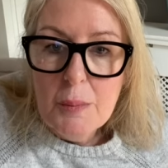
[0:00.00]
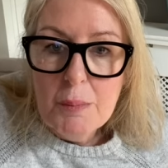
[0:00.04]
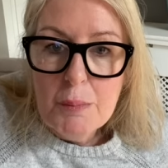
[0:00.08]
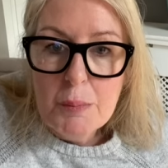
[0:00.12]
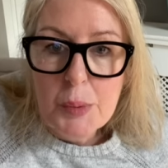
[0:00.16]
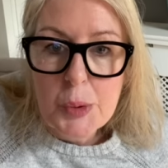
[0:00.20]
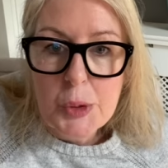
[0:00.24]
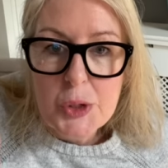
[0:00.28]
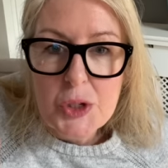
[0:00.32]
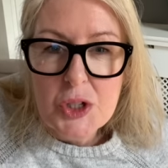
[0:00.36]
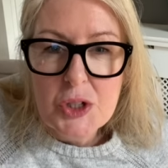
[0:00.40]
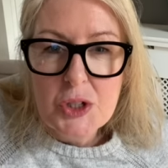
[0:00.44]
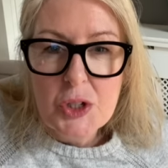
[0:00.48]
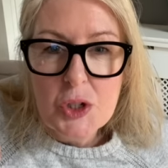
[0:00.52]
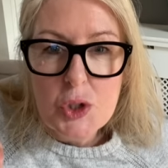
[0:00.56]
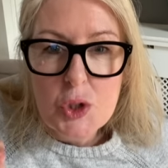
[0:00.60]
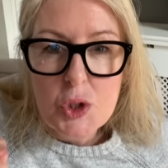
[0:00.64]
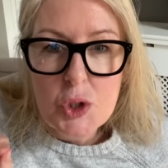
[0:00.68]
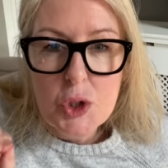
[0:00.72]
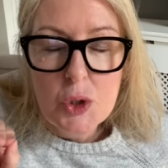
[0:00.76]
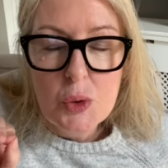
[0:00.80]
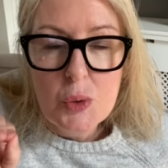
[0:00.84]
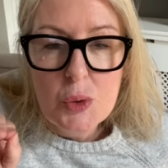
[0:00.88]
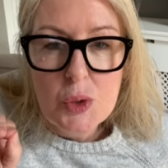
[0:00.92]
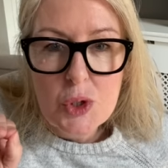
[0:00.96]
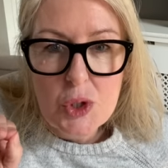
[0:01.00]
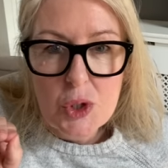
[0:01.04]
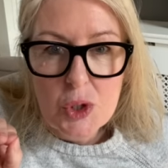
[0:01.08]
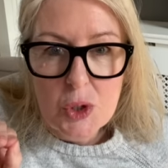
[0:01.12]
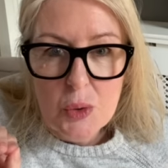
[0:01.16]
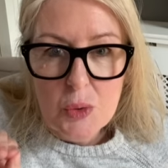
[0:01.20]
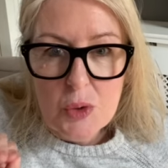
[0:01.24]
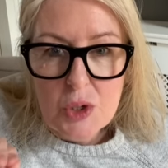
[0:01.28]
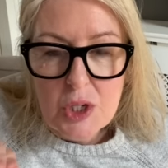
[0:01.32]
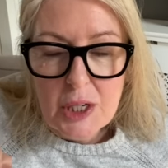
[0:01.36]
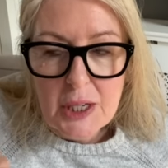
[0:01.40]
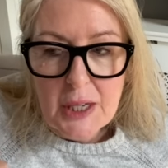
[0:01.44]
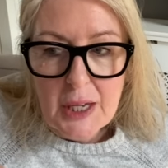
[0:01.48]
putting the two and two
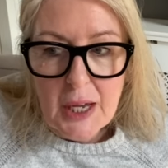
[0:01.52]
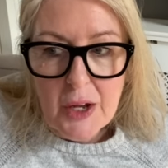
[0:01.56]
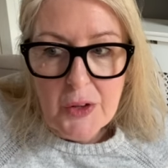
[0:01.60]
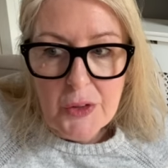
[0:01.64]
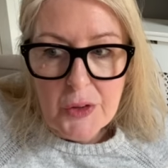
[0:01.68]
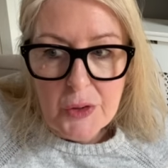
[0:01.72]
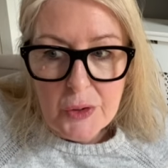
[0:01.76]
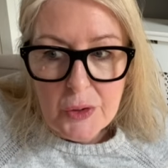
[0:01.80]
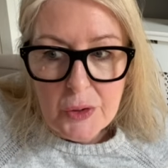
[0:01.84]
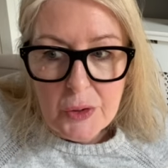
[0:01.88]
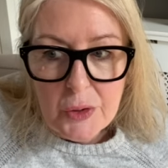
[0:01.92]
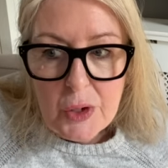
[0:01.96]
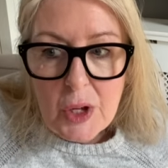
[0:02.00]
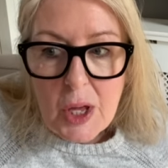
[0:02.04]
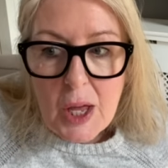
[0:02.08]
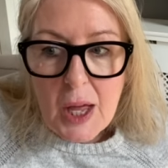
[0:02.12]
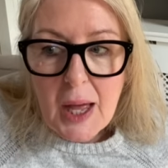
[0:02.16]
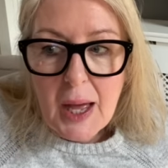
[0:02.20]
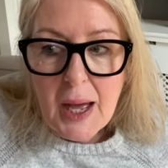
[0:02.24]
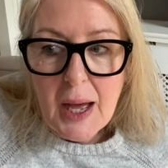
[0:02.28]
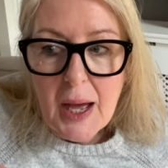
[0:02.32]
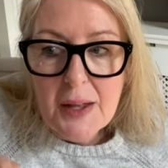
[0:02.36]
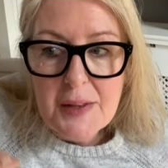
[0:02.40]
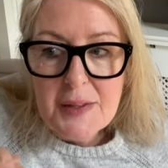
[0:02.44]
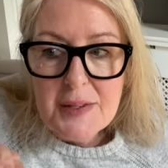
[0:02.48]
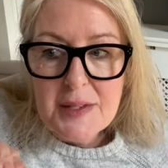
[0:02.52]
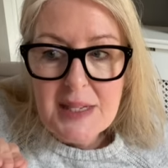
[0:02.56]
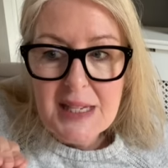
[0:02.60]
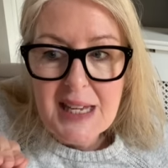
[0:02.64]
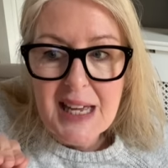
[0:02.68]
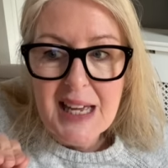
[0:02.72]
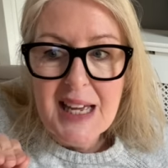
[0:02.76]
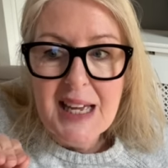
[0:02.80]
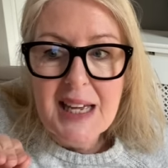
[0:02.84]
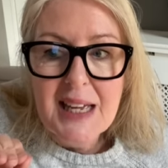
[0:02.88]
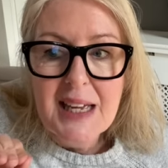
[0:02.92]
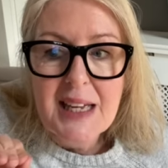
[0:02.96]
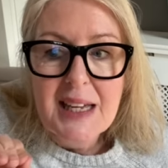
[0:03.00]
together and
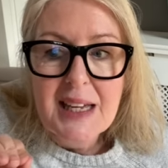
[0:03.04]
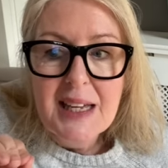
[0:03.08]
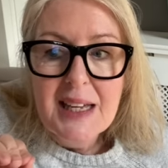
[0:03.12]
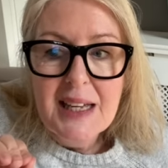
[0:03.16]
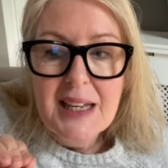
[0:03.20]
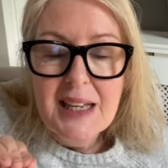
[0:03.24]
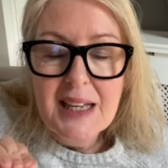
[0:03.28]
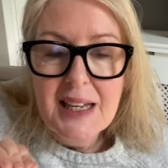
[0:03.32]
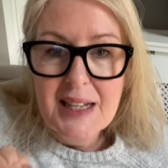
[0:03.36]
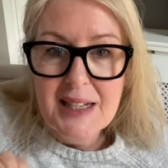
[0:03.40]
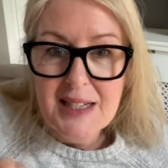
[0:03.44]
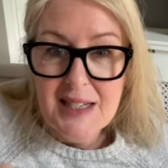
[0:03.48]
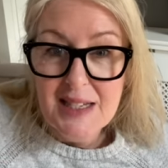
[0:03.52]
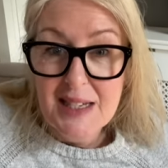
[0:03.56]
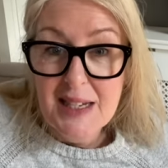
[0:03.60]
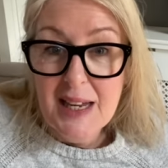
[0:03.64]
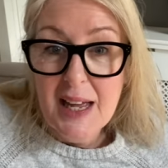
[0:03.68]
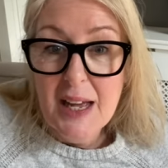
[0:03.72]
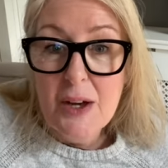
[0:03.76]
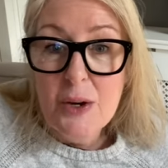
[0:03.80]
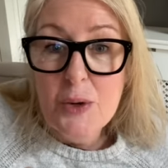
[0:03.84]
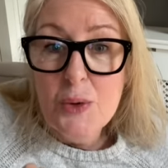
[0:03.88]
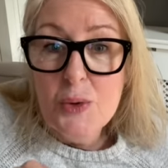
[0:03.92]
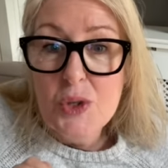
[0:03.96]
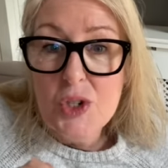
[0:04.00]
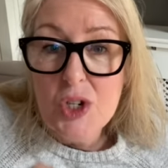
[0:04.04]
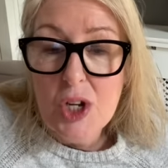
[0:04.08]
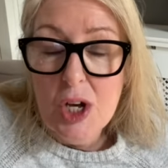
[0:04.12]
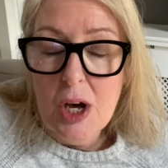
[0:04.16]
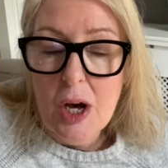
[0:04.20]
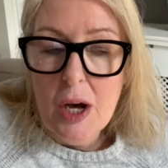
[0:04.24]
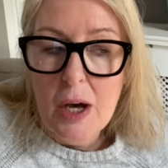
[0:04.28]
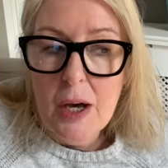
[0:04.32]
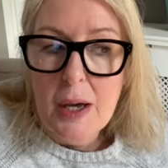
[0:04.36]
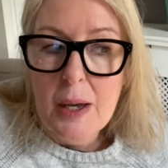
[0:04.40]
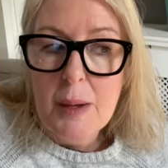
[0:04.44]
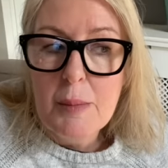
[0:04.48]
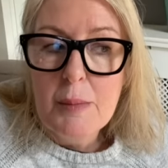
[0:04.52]
saying, it's now
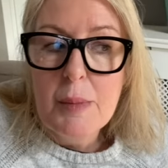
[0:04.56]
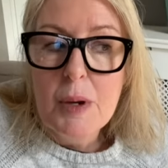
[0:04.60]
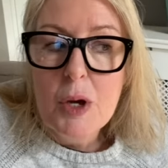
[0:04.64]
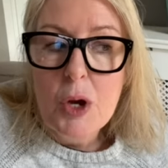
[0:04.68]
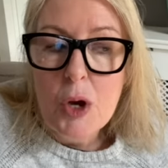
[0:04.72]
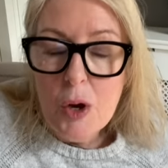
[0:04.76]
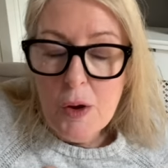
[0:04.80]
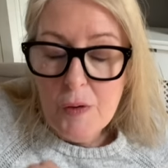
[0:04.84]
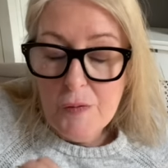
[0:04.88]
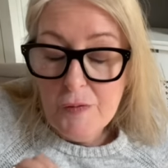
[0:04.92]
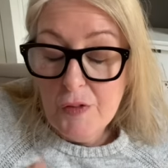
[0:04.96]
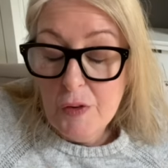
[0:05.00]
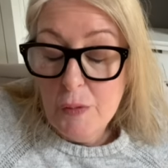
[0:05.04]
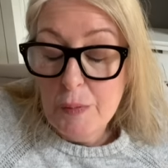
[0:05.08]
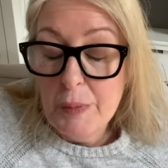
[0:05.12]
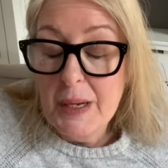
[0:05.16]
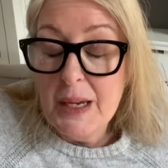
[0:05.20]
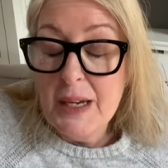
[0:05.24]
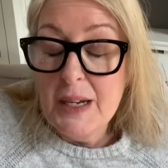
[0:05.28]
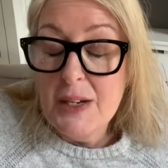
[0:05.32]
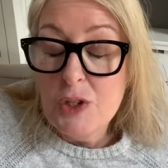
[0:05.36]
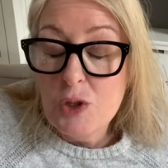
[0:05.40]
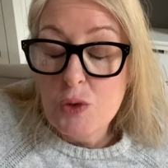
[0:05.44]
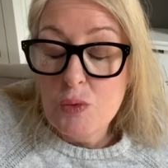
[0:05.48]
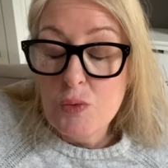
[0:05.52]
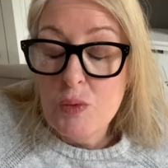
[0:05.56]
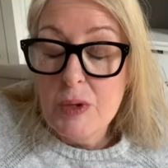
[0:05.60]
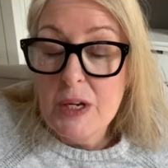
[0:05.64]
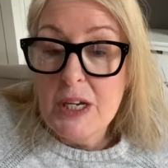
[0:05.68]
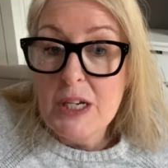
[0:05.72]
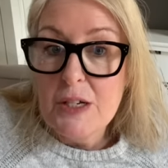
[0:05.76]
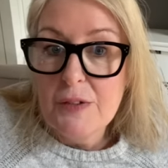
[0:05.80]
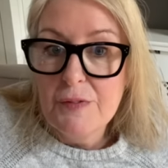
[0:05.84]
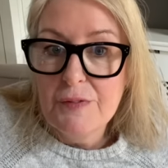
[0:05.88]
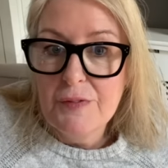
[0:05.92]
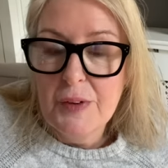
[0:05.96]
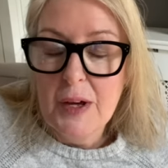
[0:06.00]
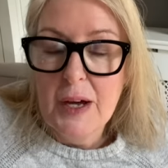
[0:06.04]
time for me to
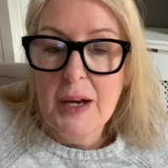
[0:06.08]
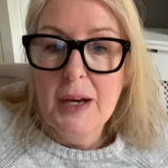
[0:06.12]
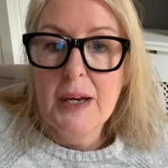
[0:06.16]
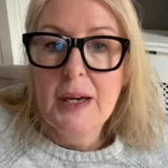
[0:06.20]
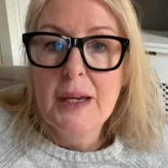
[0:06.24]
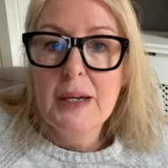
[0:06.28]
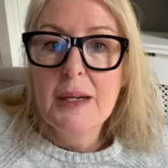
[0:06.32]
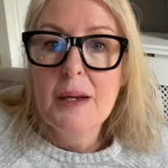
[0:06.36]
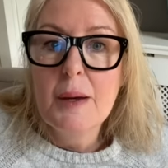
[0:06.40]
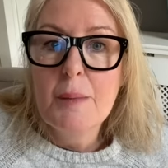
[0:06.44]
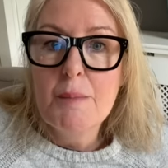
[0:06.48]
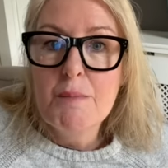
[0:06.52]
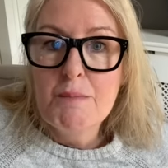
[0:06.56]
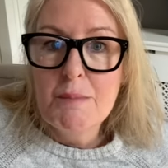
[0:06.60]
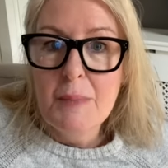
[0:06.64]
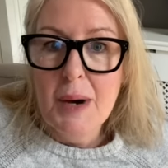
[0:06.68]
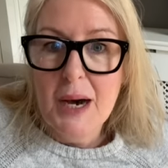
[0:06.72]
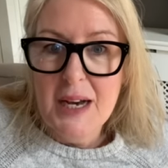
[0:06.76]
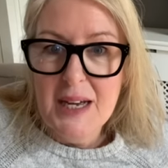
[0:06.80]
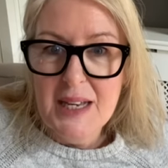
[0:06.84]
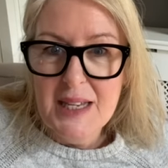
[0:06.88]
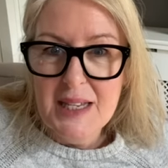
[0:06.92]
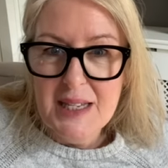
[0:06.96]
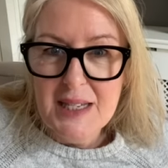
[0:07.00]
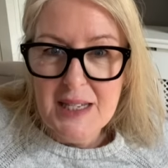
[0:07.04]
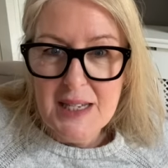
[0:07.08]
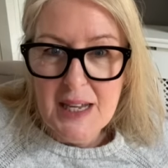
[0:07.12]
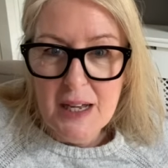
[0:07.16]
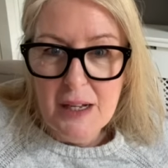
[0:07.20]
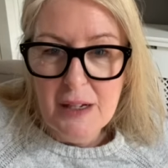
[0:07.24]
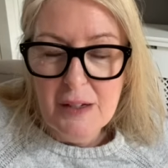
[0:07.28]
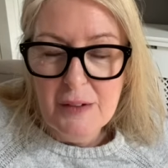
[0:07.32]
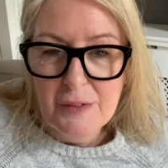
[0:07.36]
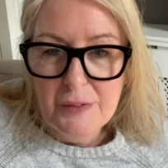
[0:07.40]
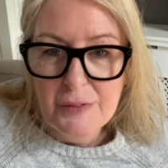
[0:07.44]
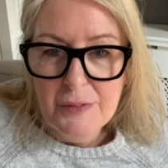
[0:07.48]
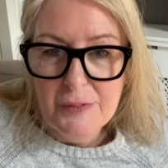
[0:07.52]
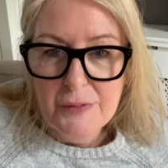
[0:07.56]
redefine
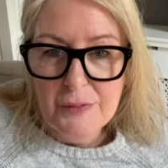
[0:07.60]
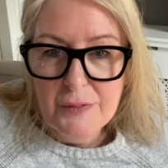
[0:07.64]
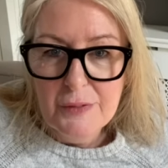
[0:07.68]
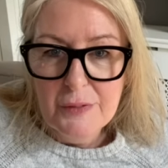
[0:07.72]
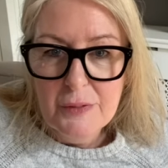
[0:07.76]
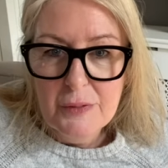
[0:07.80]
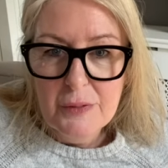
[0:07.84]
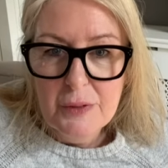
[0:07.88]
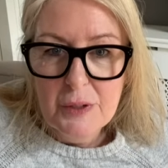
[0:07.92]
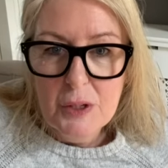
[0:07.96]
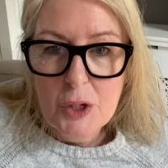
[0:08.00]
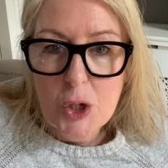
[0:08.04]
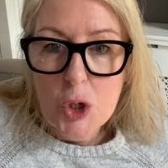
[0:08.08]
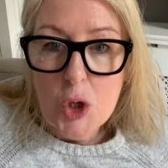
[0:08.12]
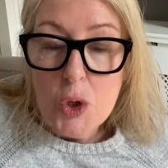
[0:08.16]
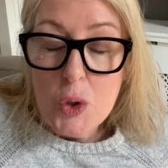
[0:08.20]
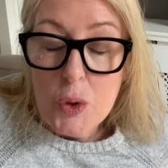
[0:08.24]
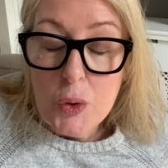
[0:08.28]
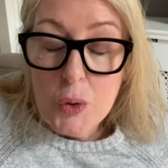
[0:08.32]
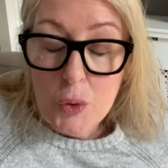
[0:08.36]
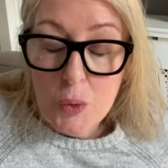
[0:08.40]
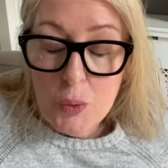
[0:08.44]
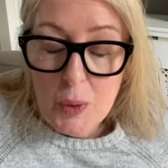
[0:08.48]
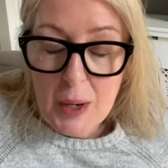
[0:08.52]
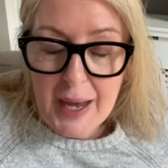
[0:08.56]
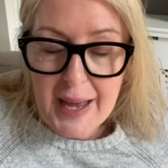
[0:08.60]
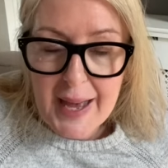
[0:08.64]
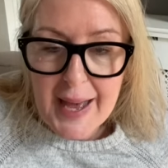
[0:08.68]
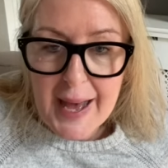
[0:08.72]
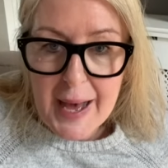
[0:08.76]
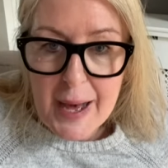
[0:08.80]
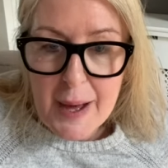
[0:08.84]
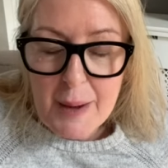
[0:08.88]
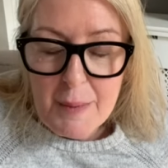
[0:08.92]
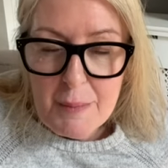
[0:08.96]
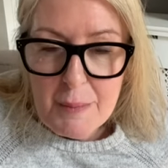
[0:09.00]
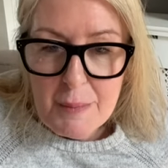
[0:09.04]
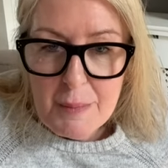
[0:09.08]
myself, who I
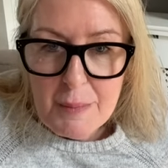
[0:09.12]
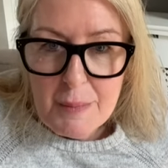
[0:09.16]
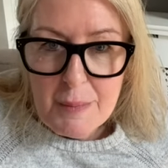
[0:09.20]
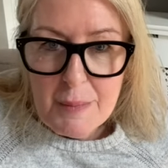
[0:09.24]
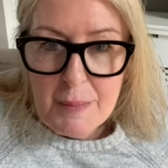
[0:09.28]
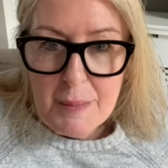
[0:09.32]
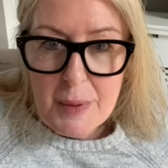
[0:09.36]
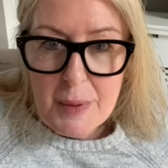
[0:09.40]
am,